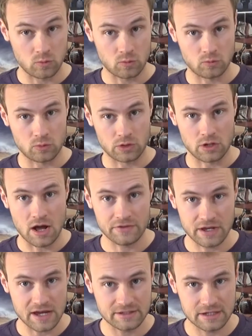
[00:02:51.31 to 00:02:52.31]
we're on
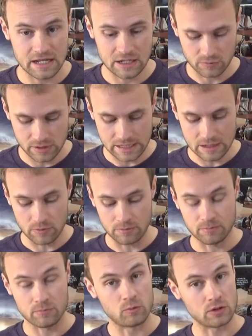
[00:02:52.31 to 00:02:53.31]
the ice skating rink and
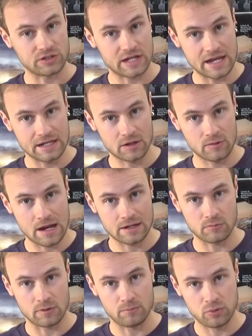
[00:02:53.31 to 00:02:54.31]
we're skating around
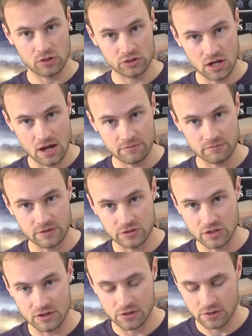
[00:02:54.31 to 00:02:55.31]
and we push off of
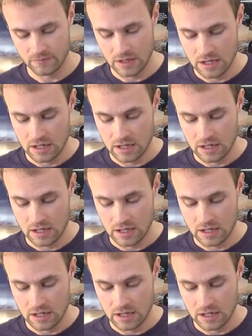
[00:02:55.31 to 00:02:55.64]
each other,